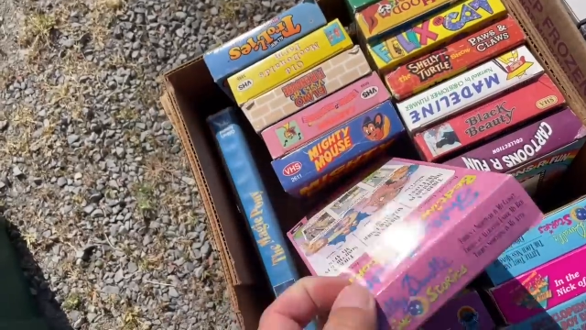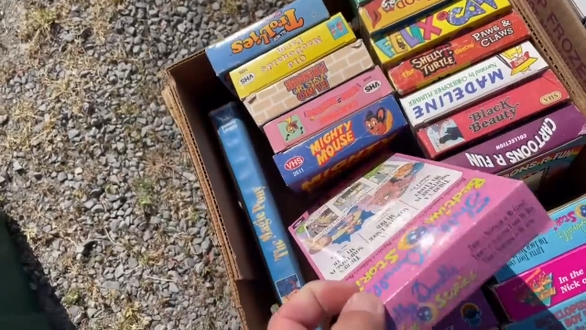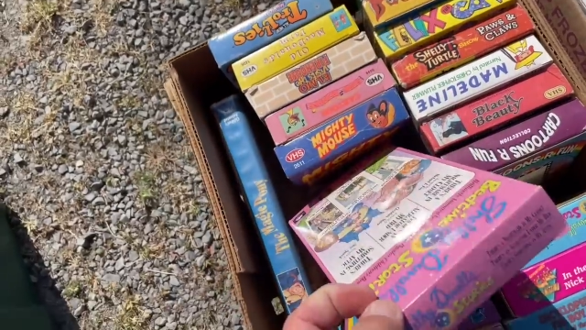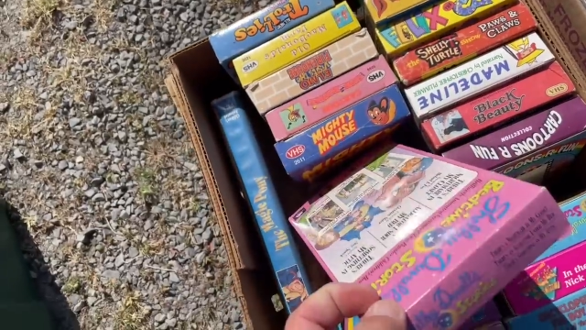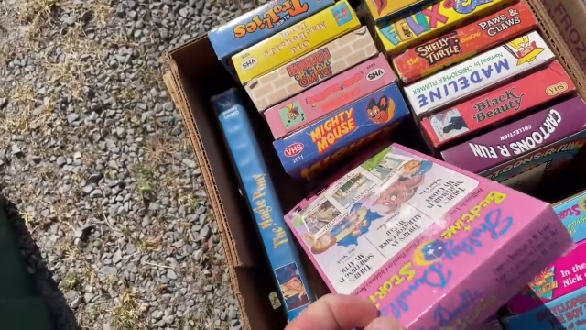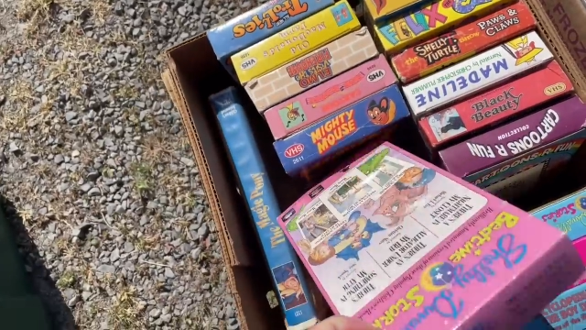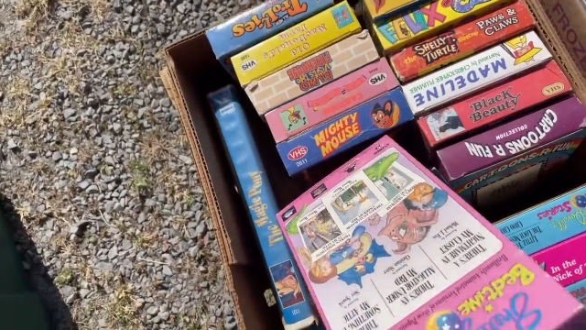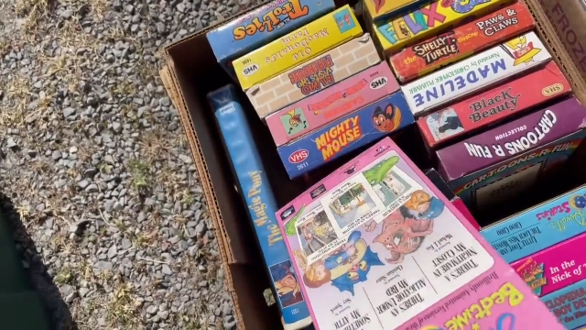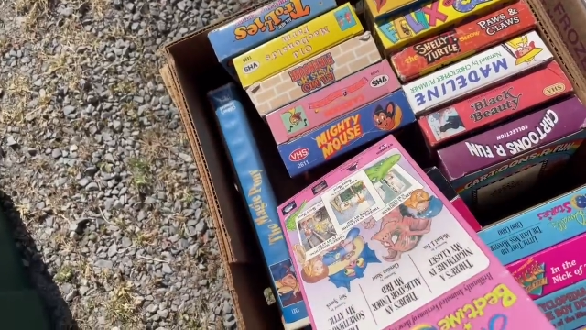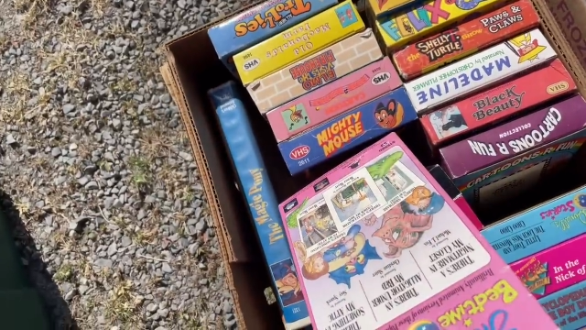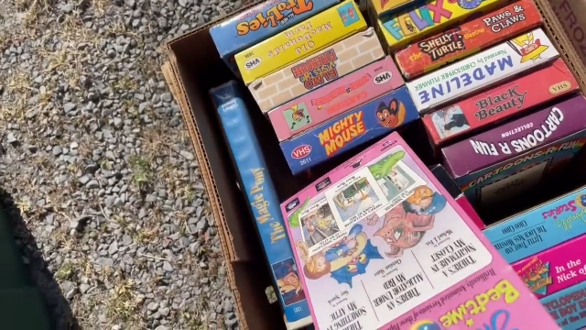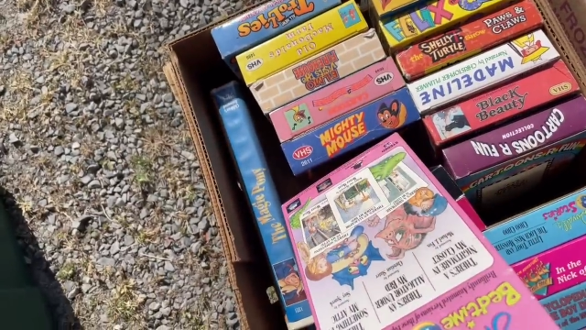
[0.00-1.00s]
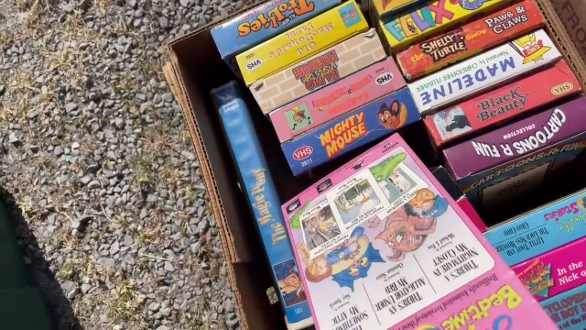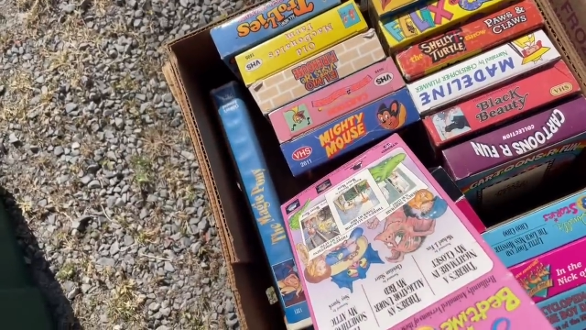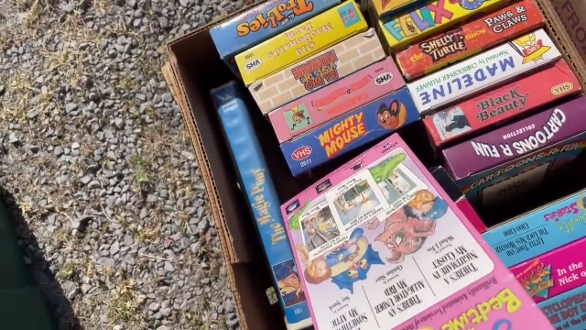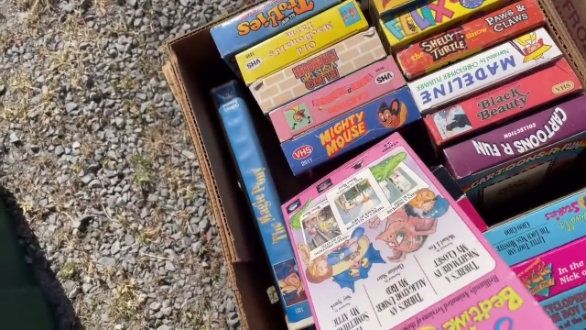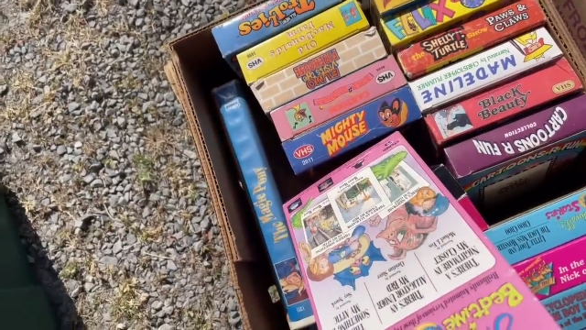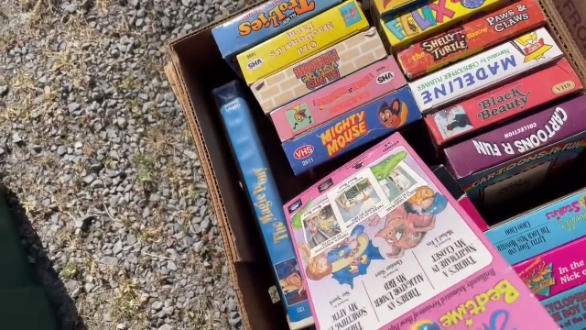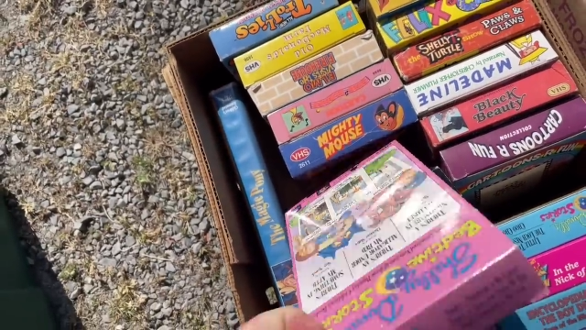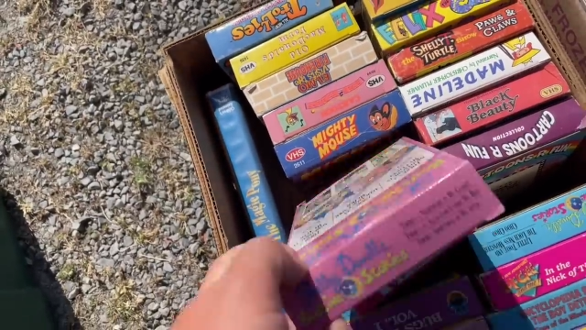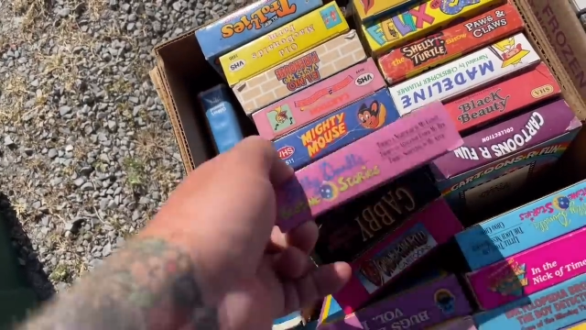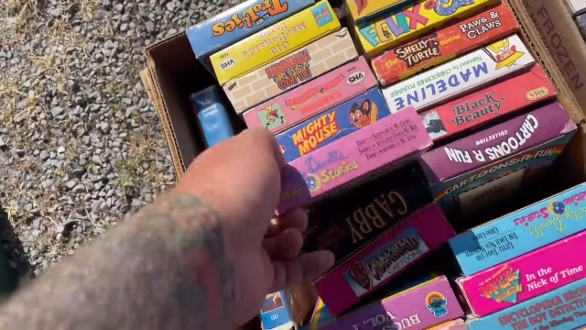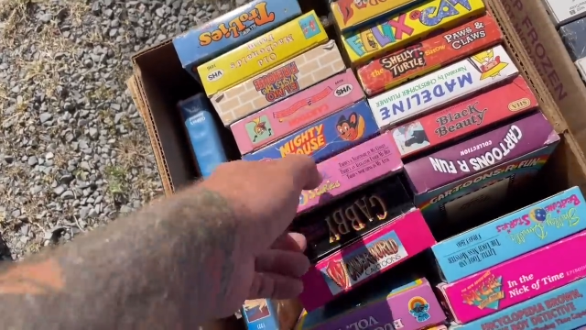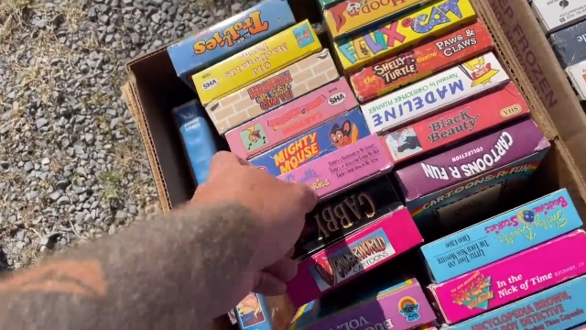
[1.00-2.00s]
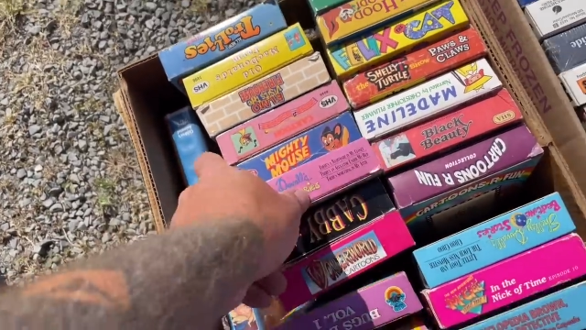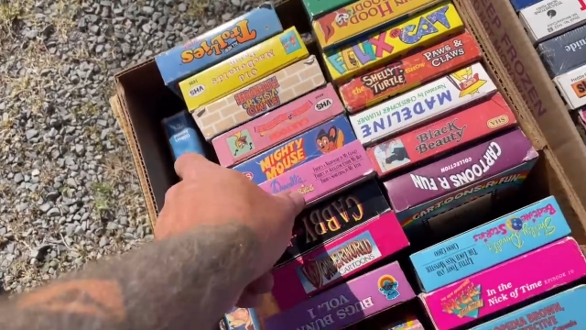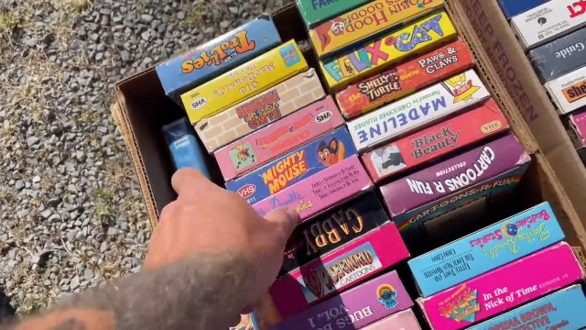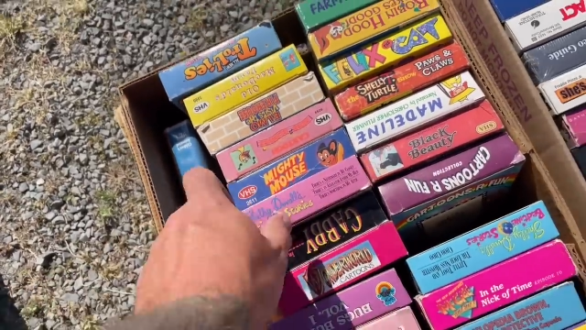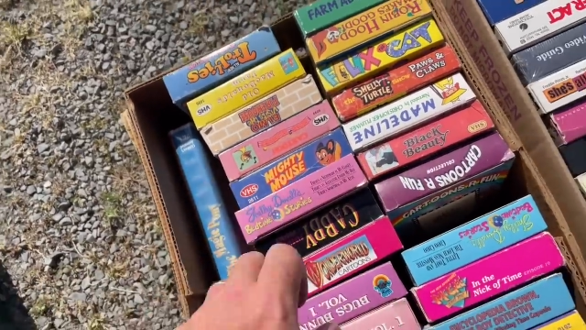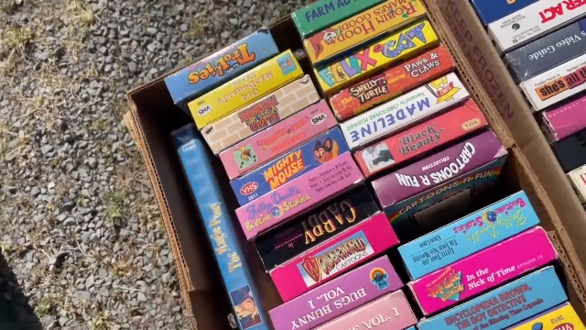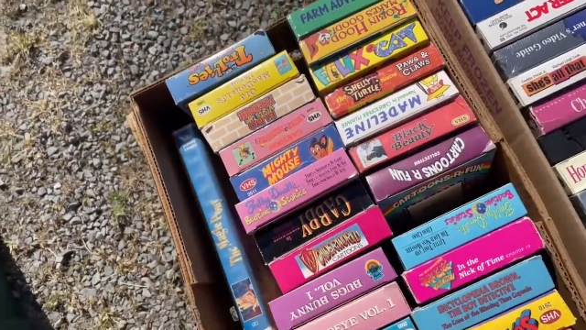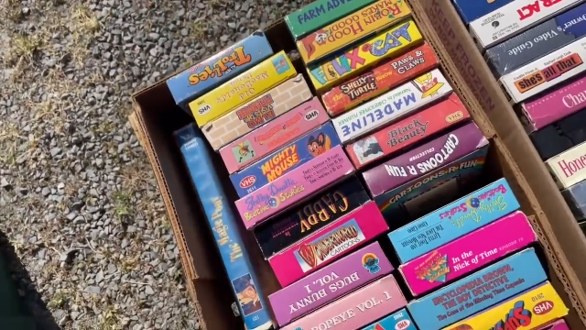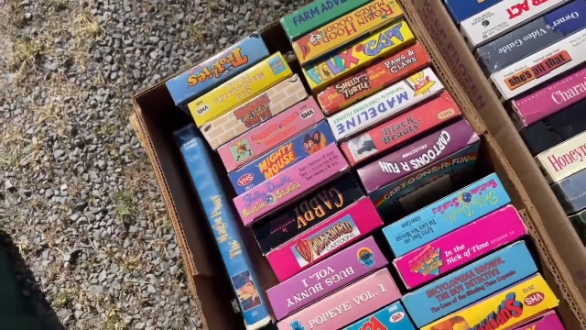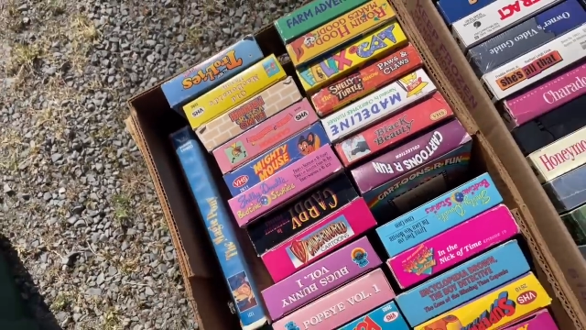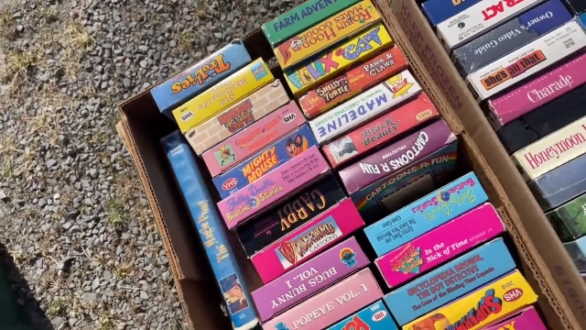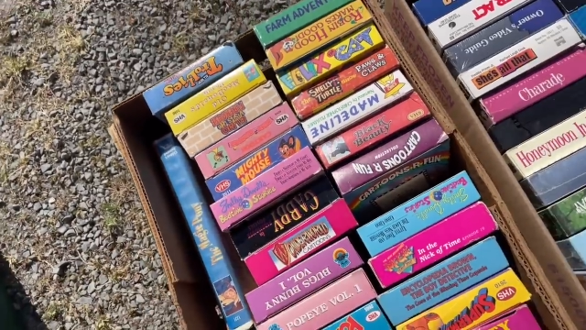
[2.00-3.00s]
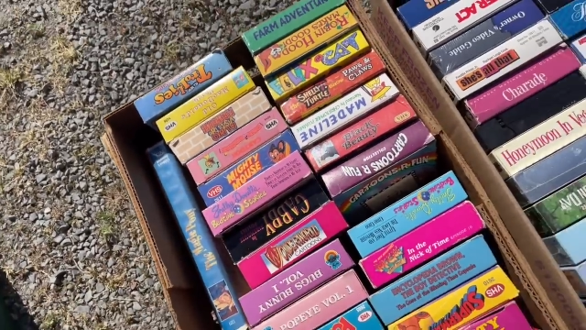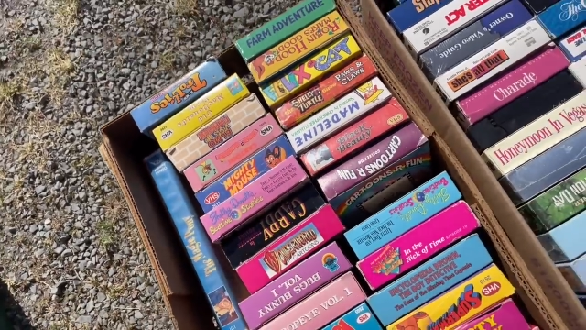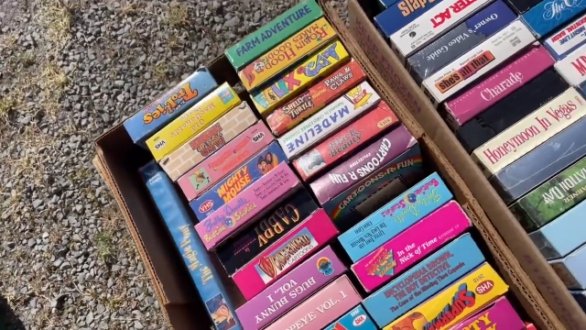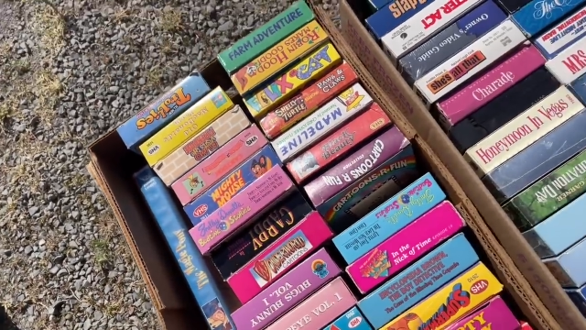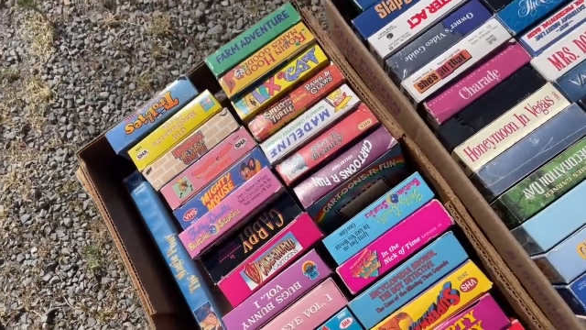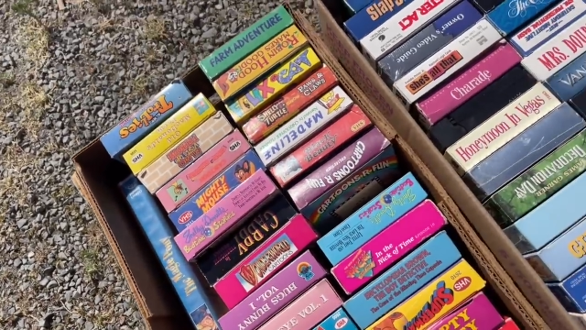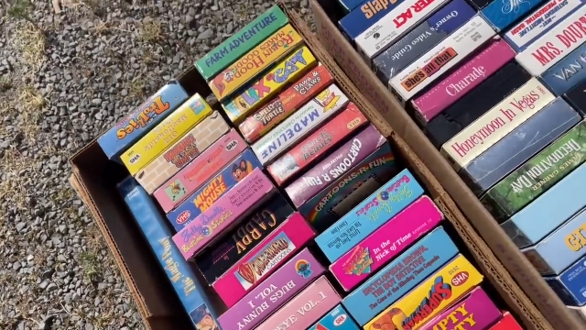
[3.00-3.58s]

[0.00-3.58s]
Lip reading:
(no speaker visible)